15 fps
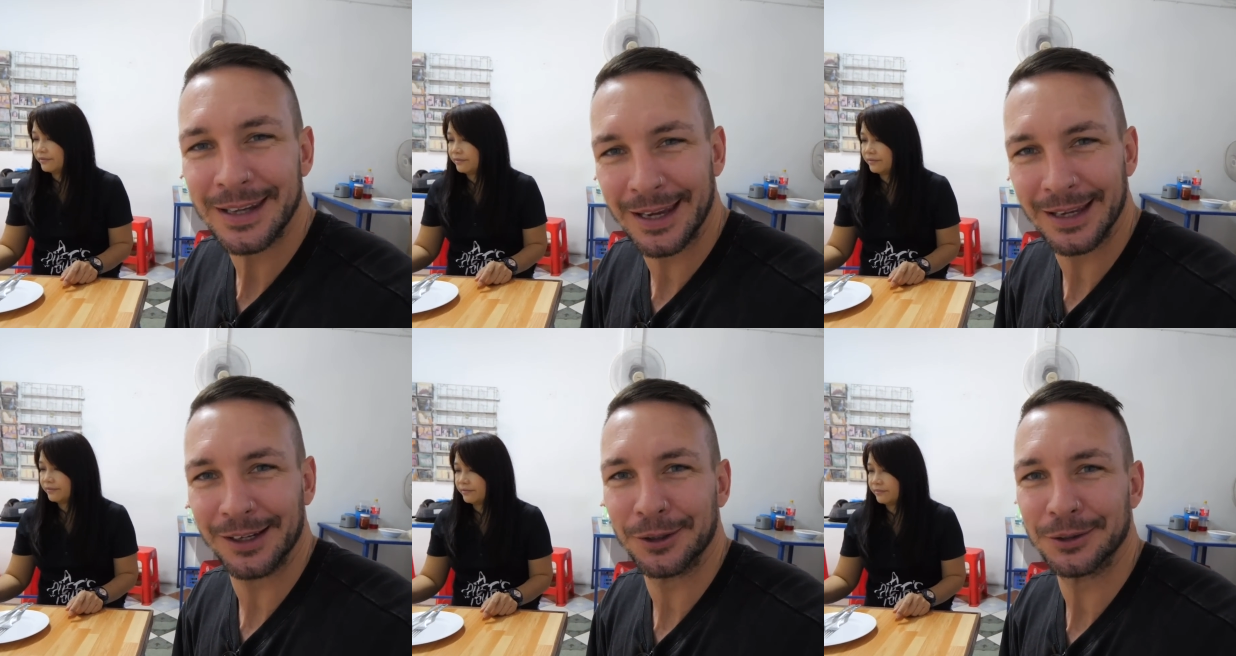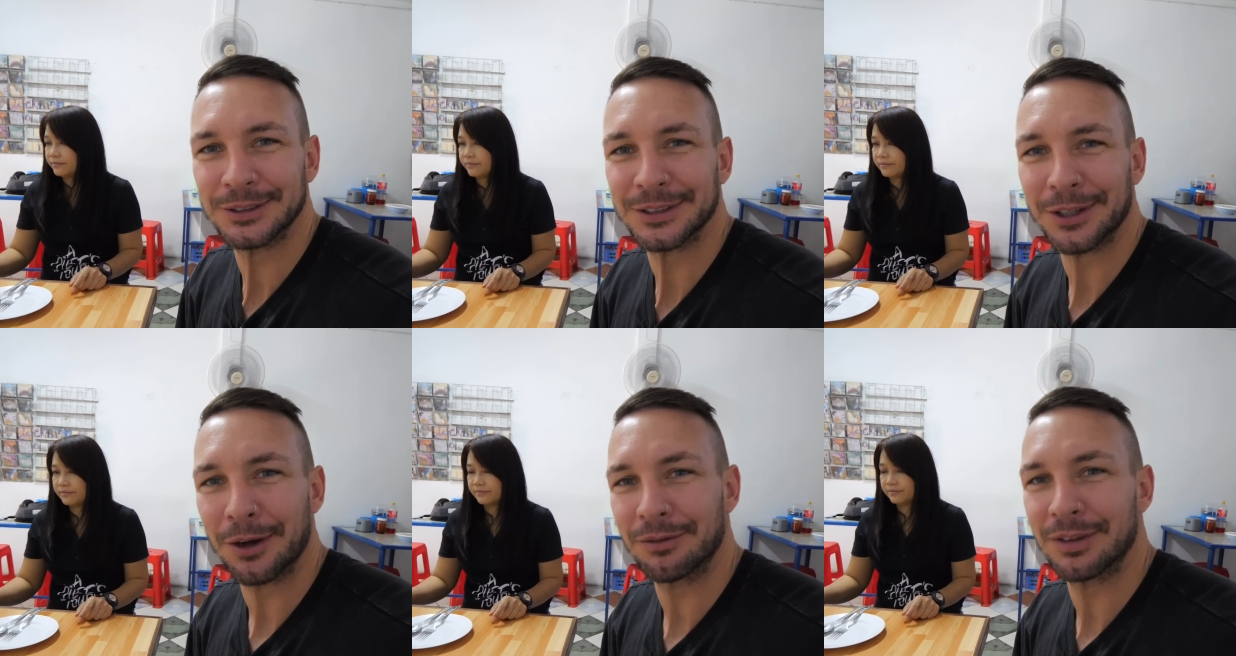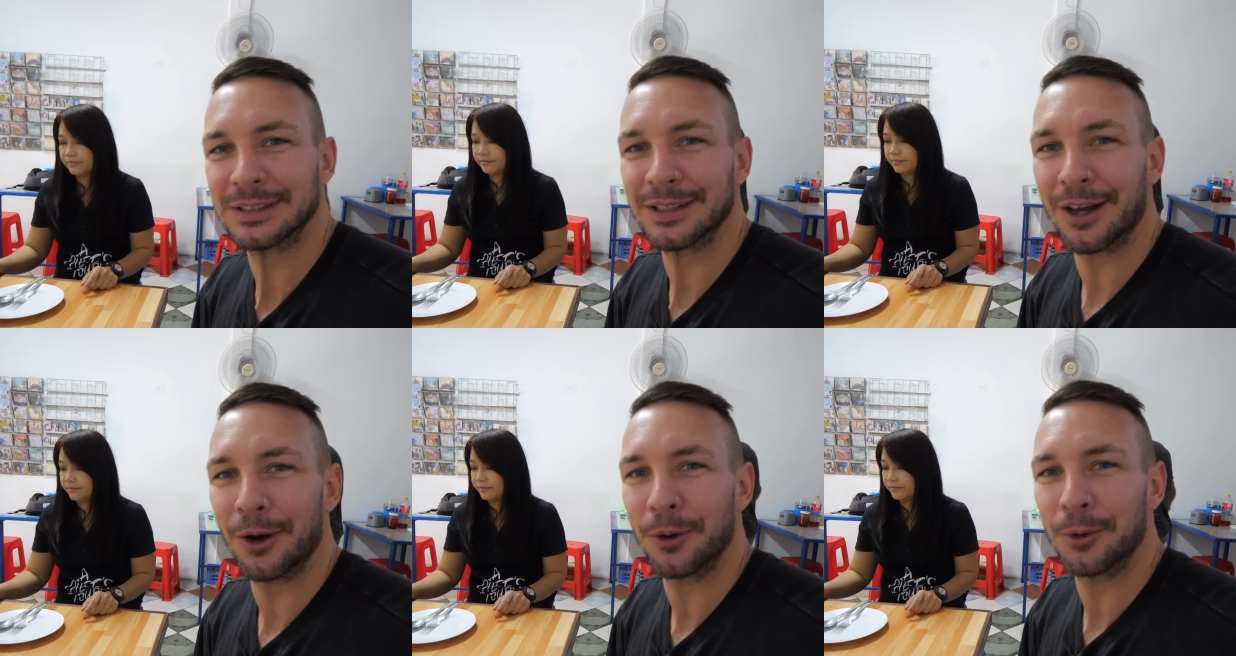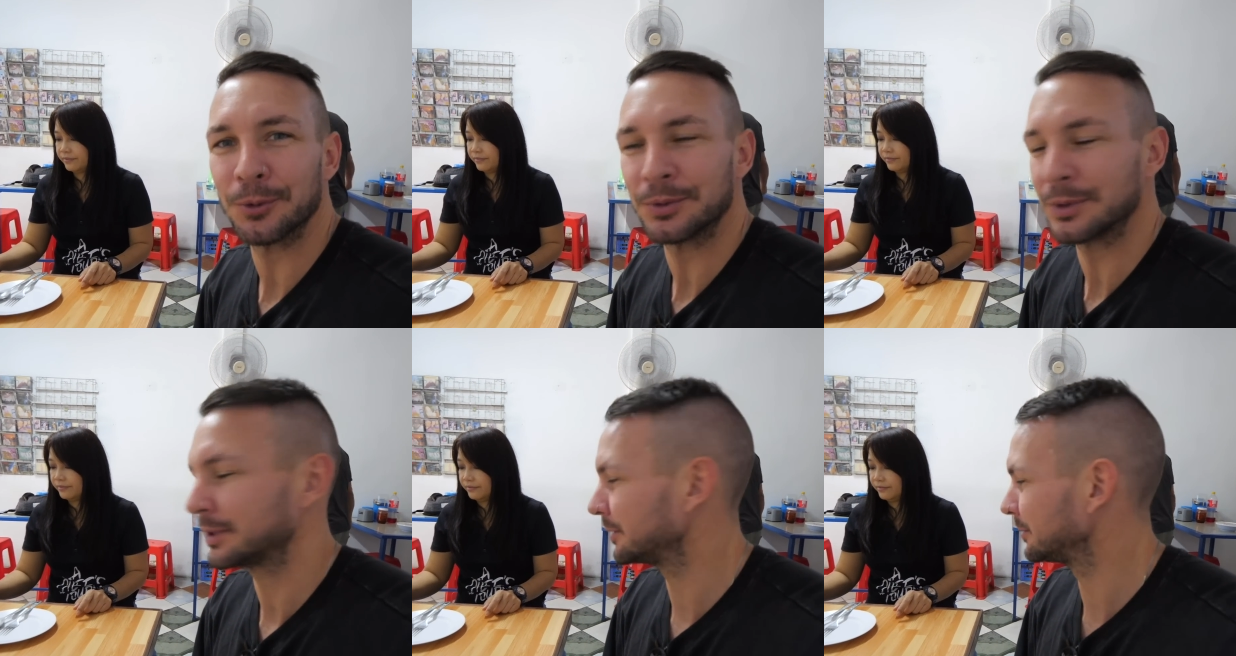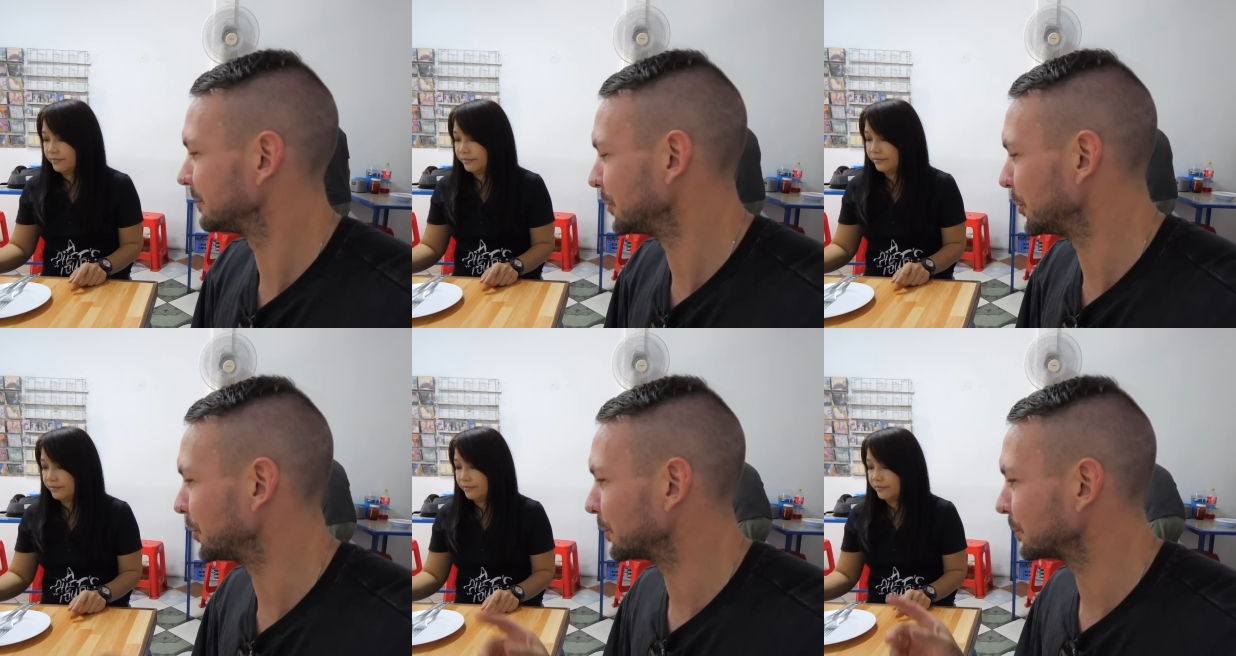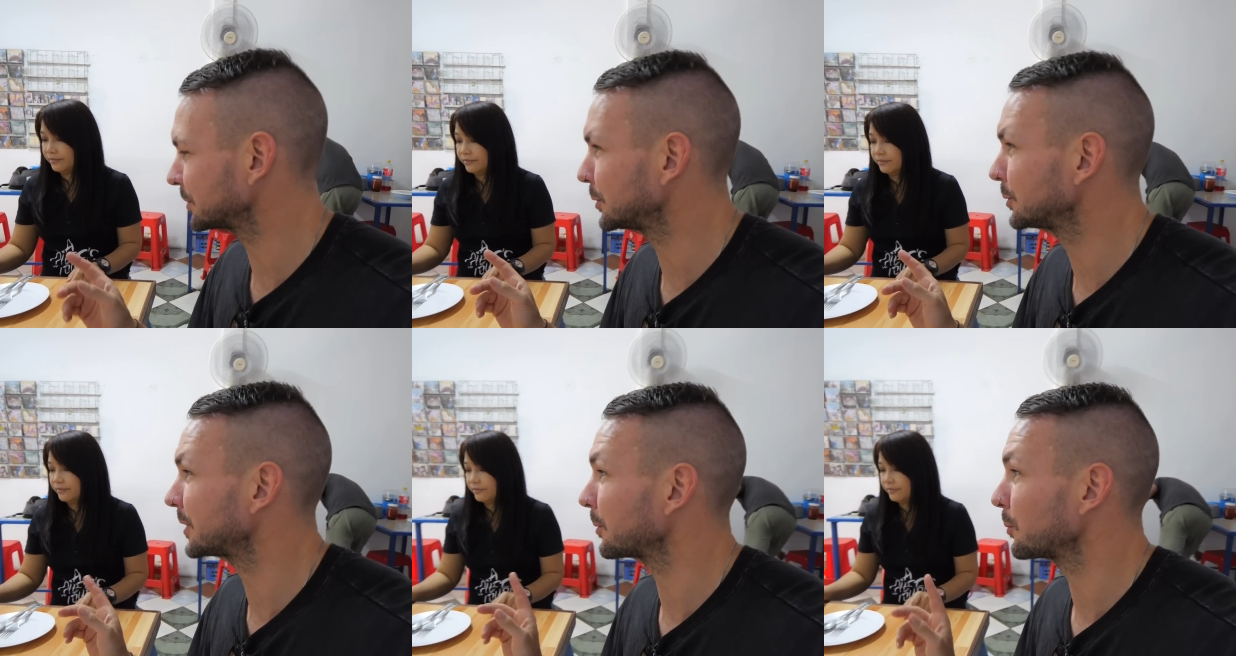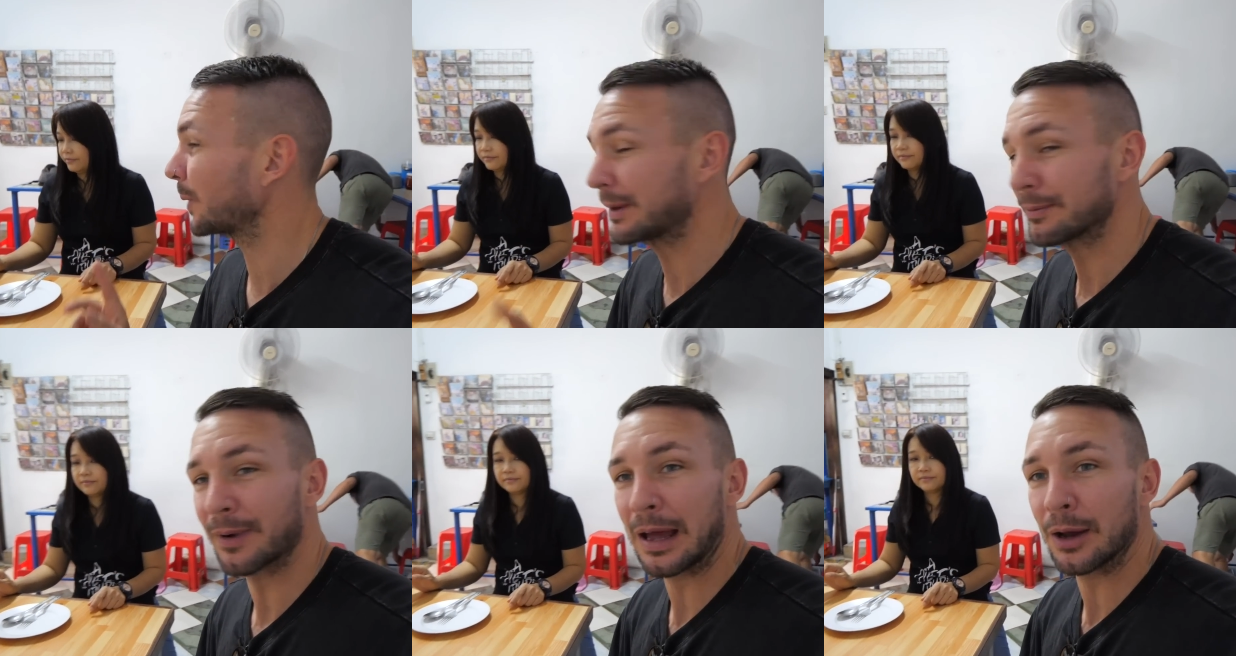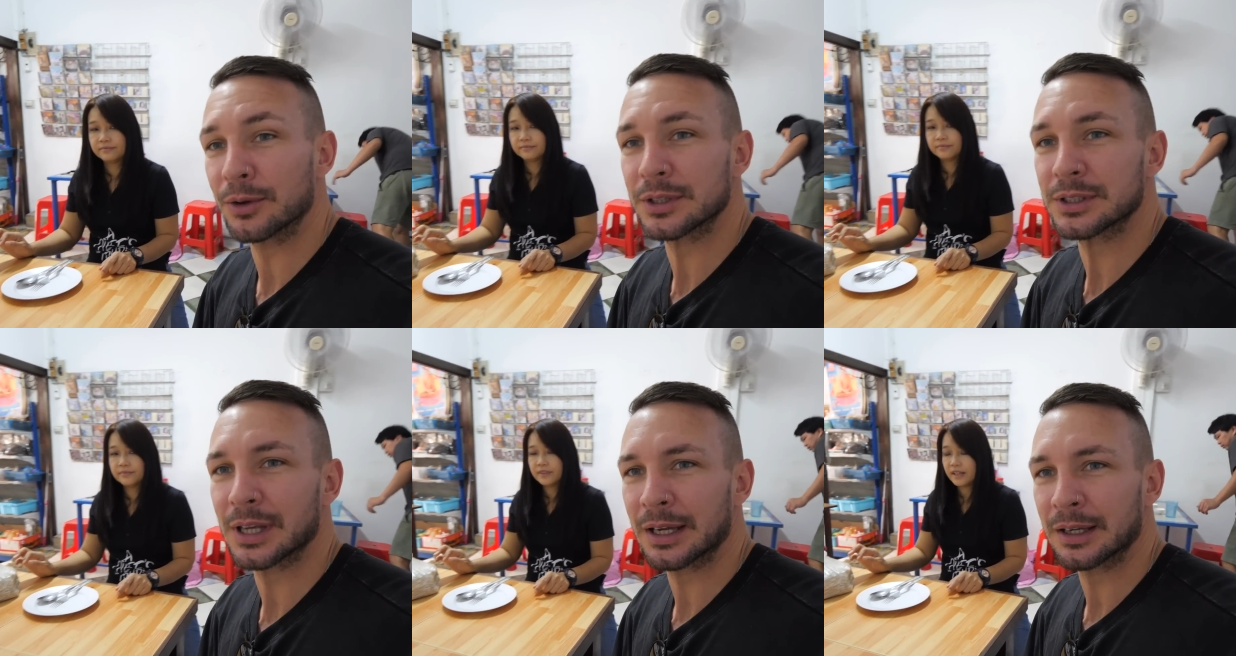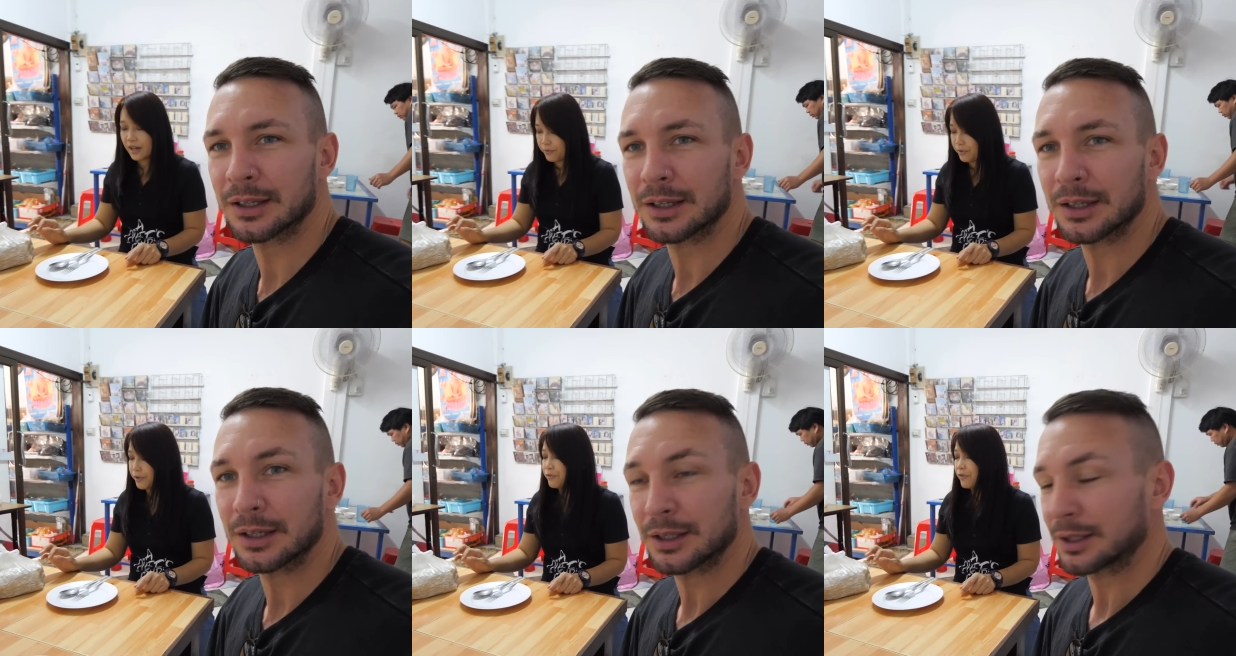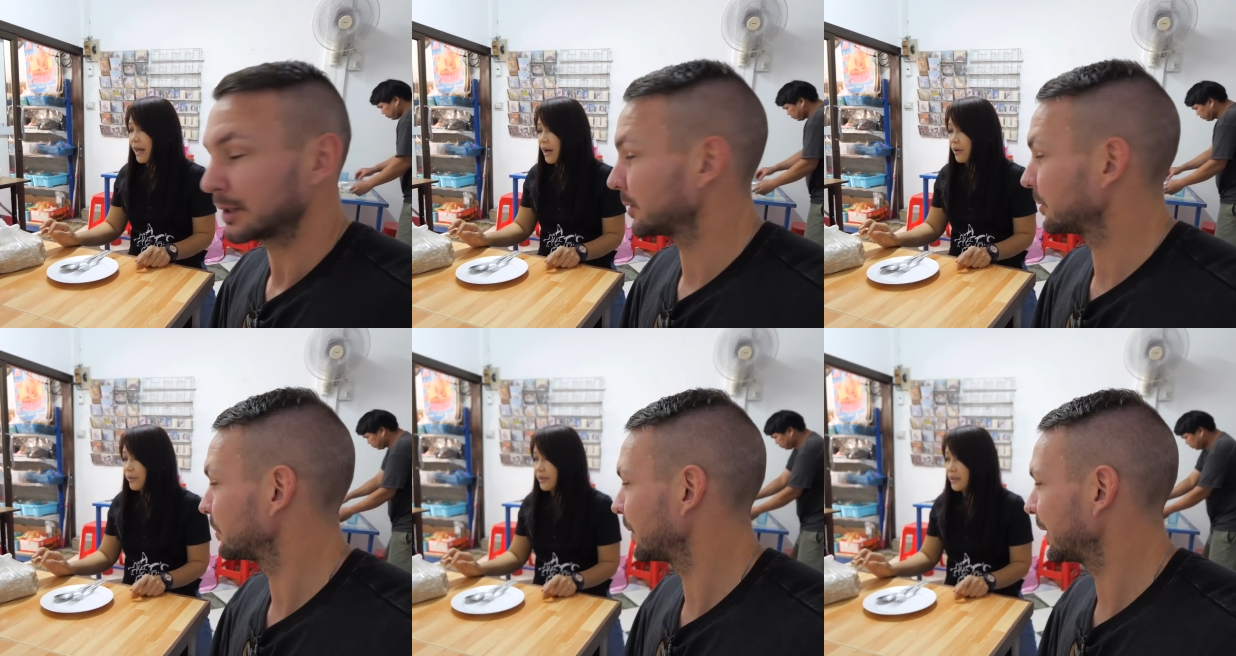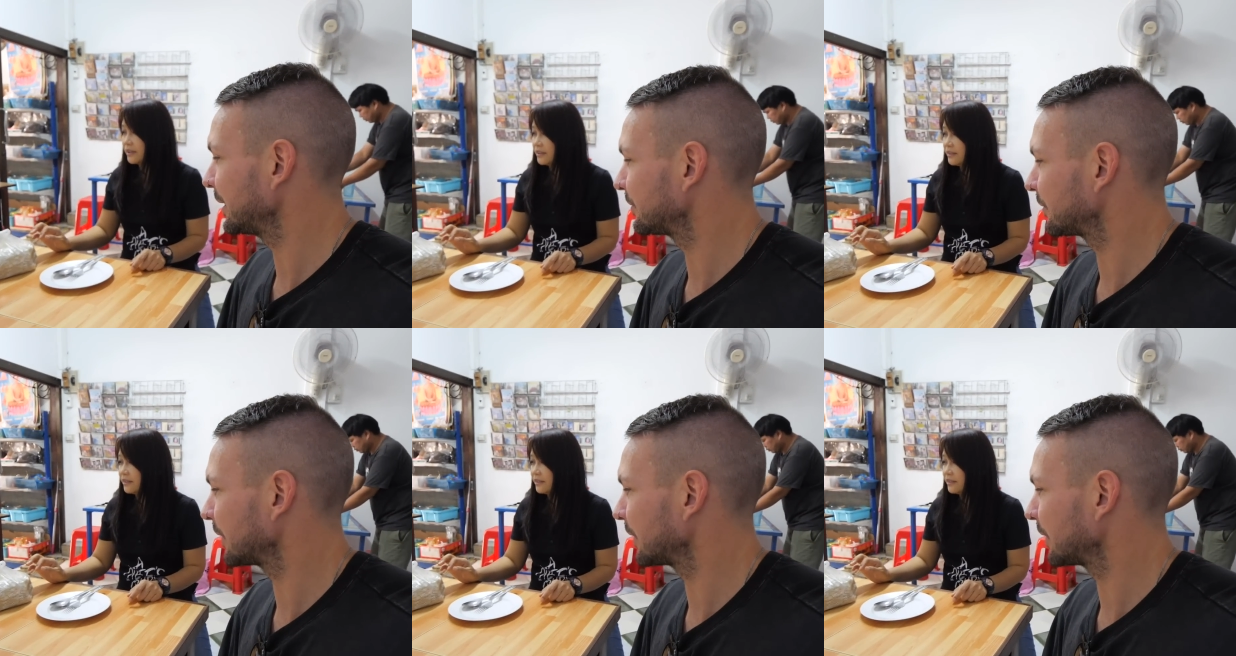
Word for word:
Speaker 1: kilos of his own noodles using wheat flour, did you say? Wheat flour. Wheat